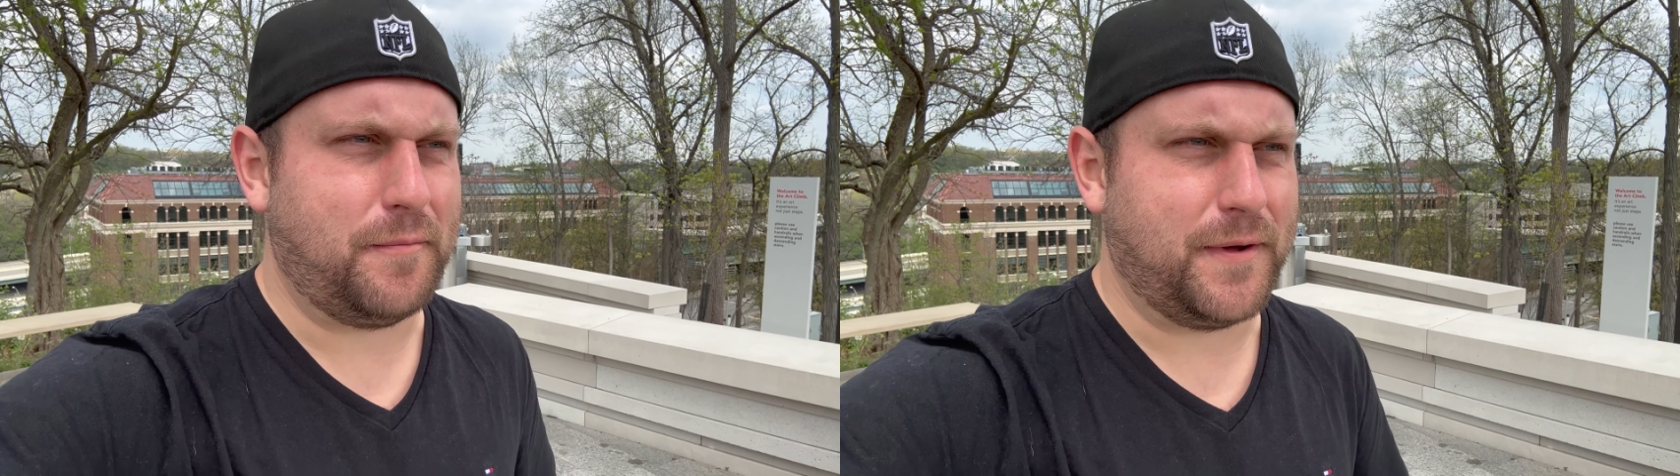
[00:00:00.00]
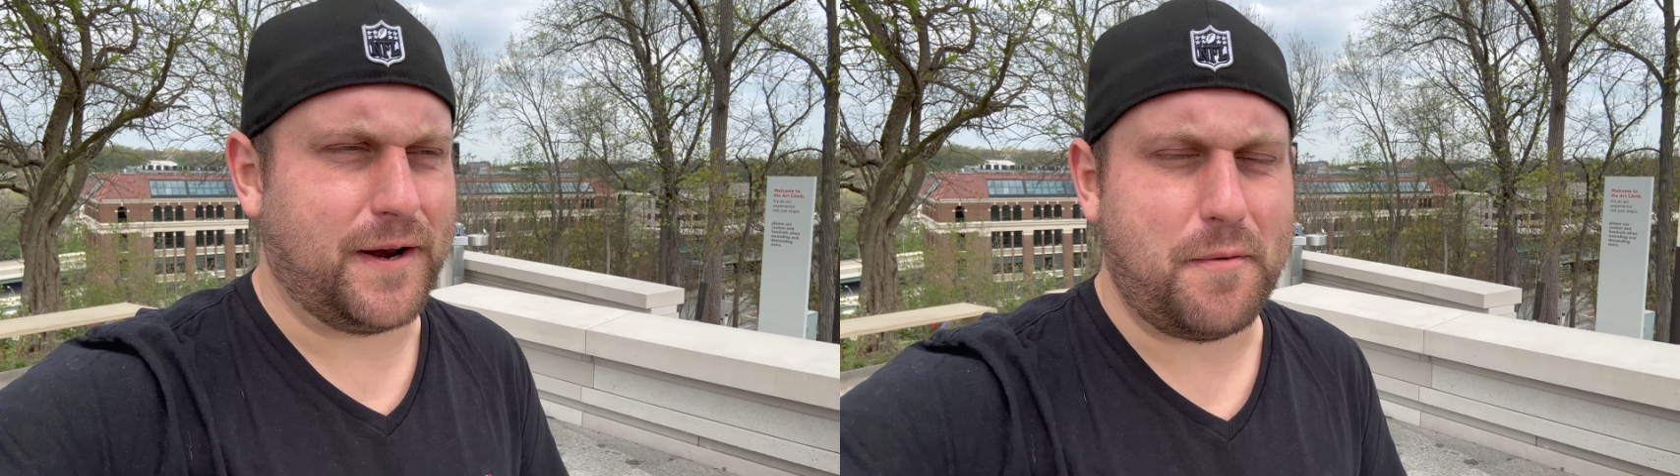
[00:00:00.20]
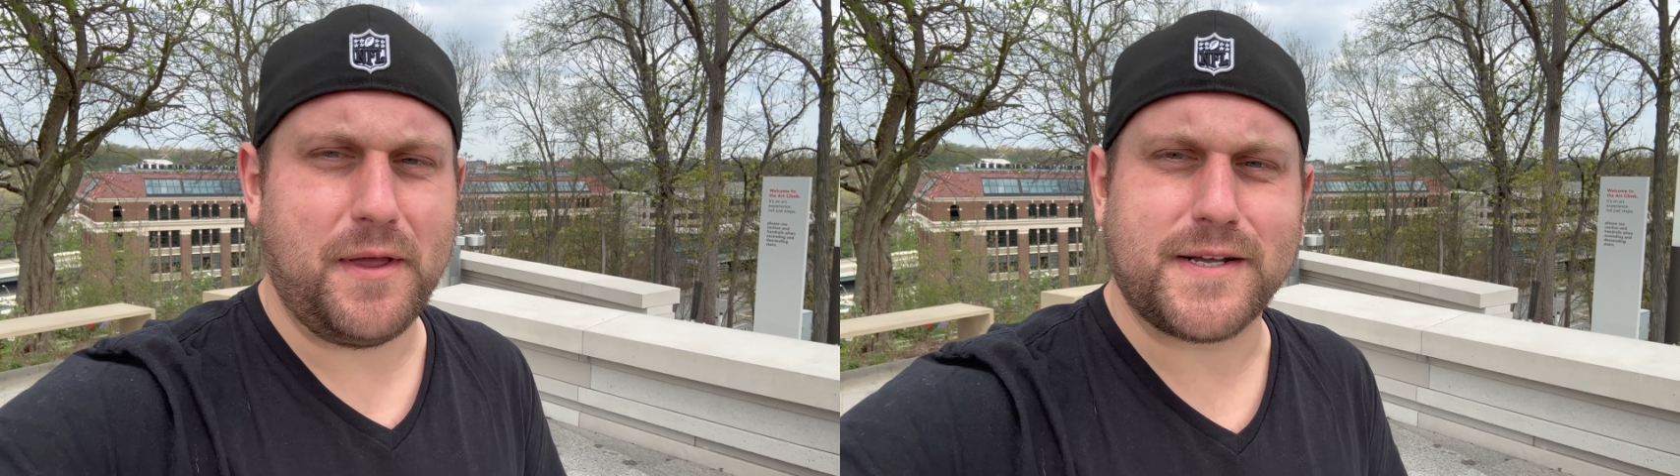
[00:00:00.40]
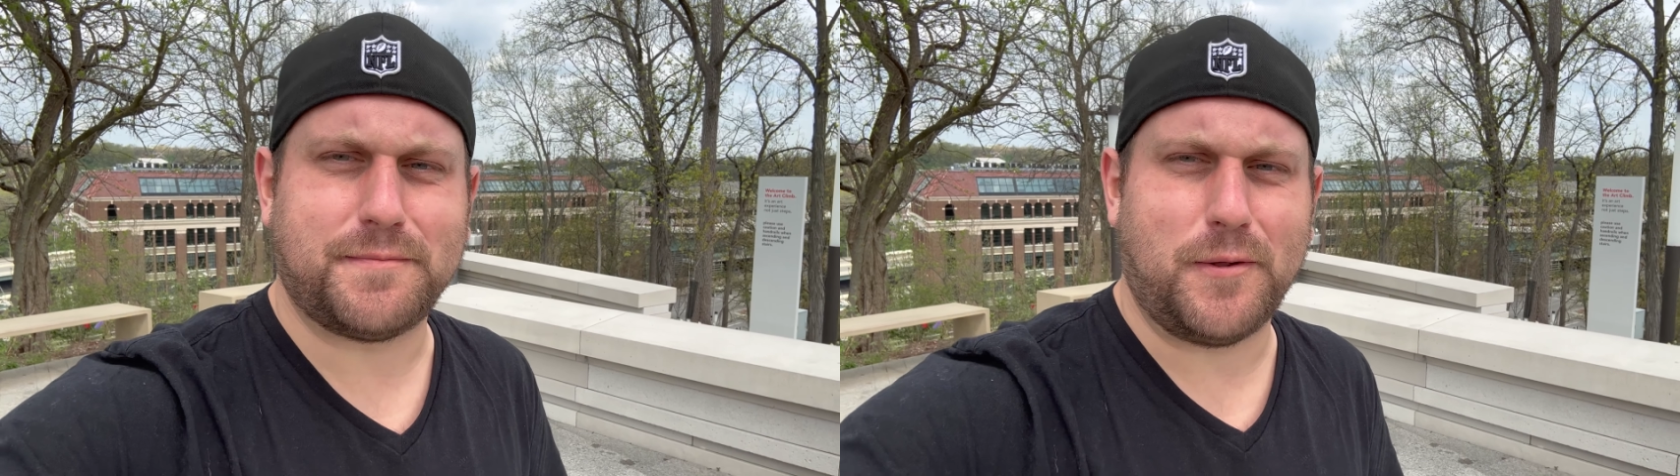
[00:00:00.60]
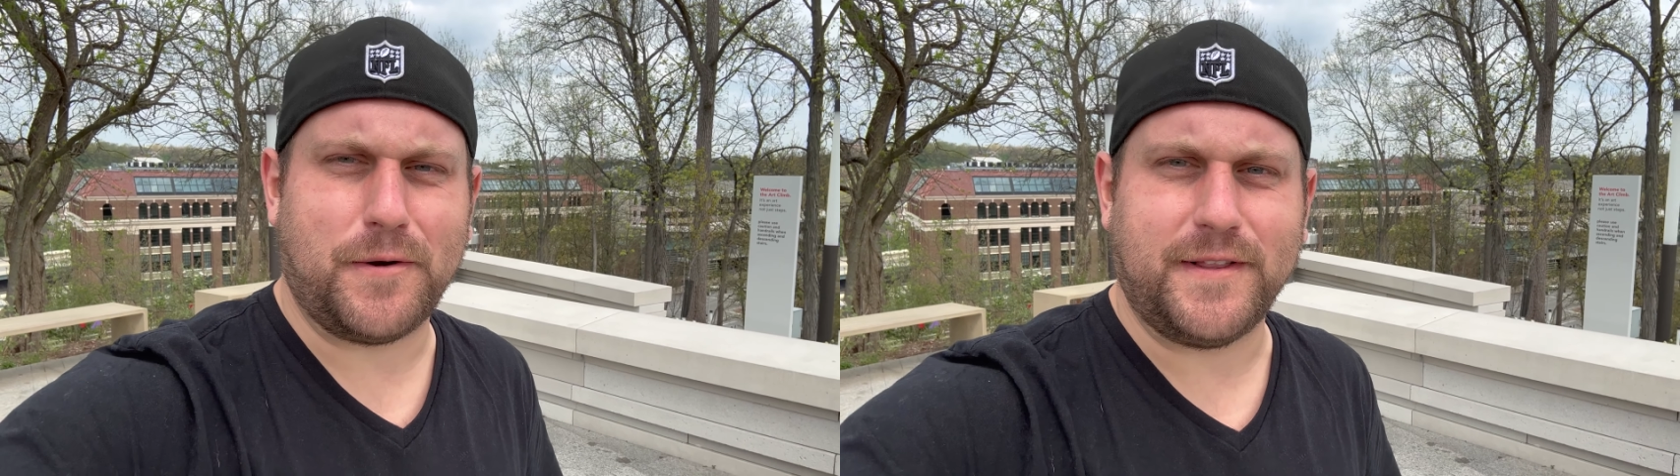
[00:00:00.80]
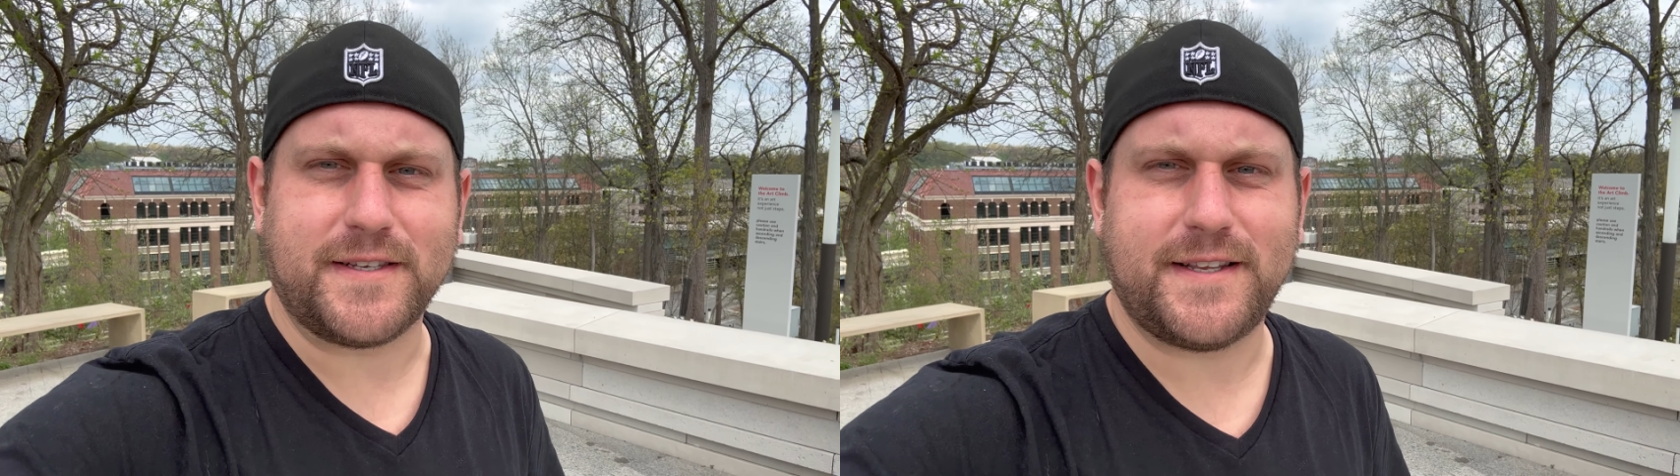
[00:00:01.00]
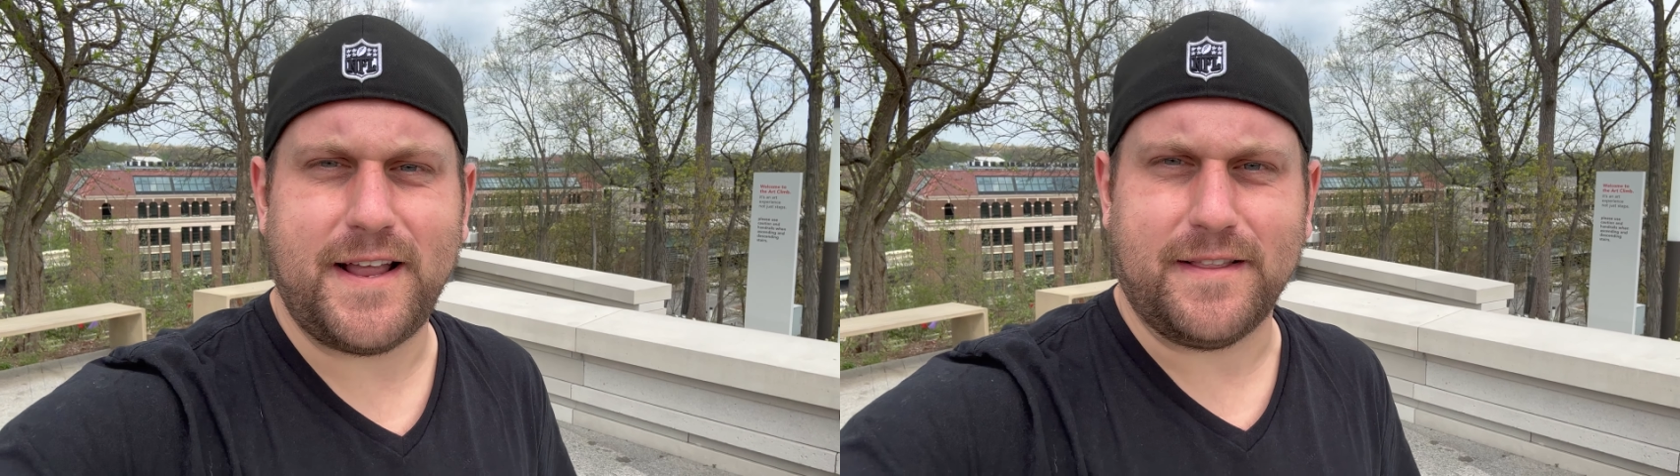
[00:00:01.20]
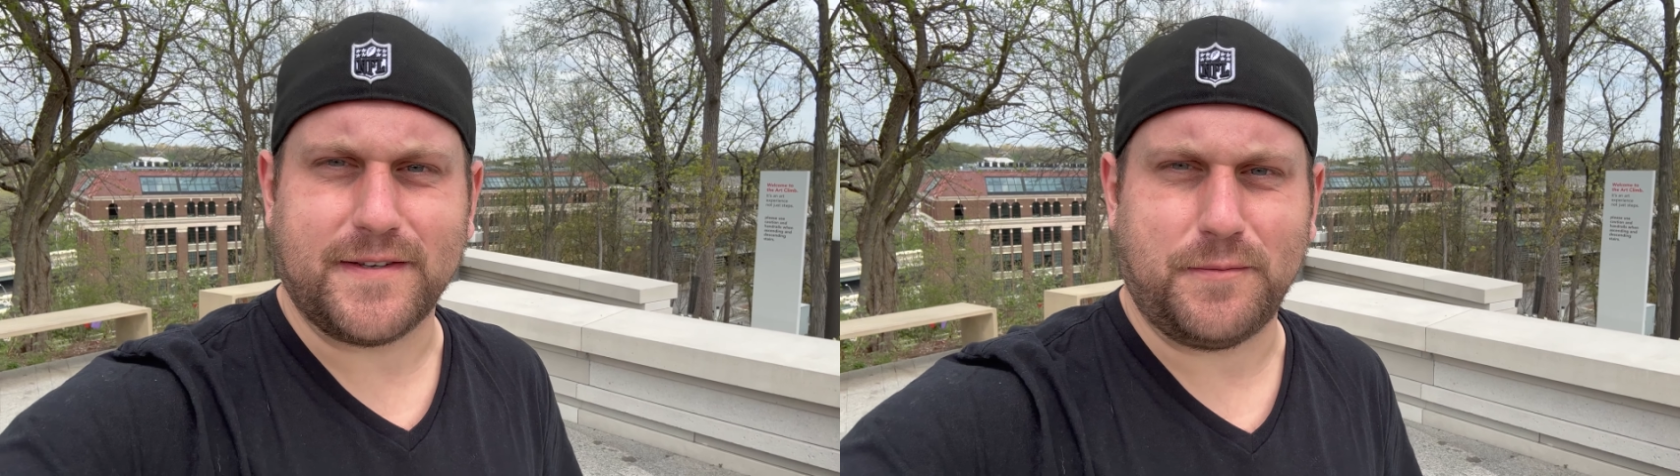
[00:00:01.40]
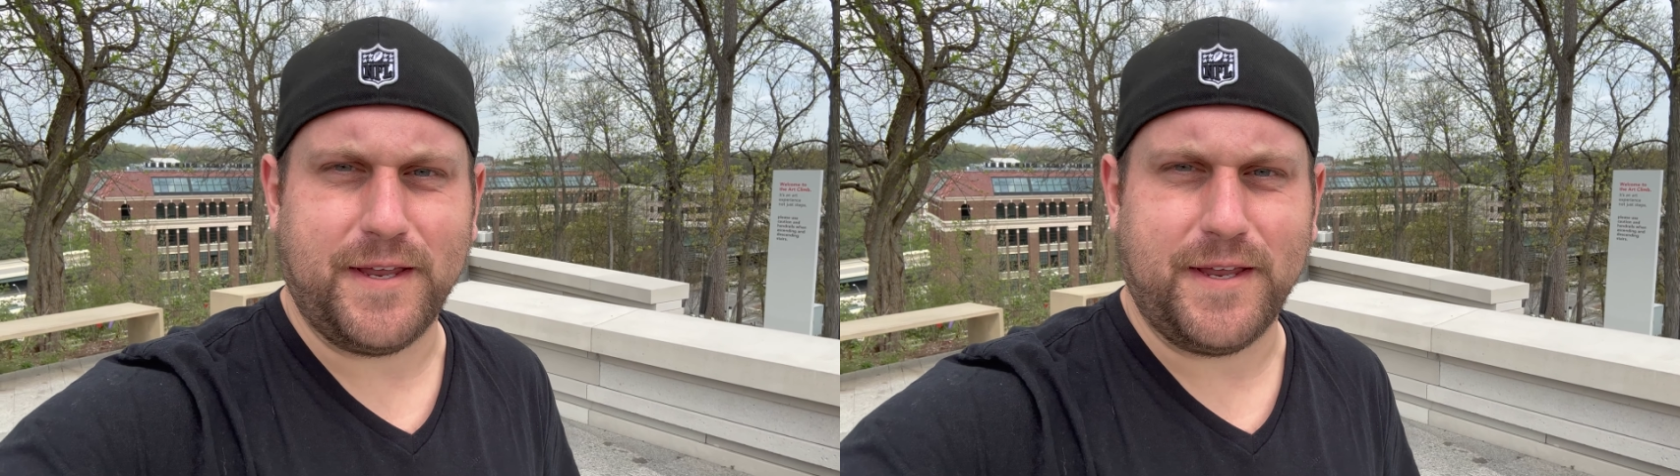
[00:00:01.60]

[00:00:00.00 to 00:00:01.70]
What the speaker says: but I'll be exploring the state this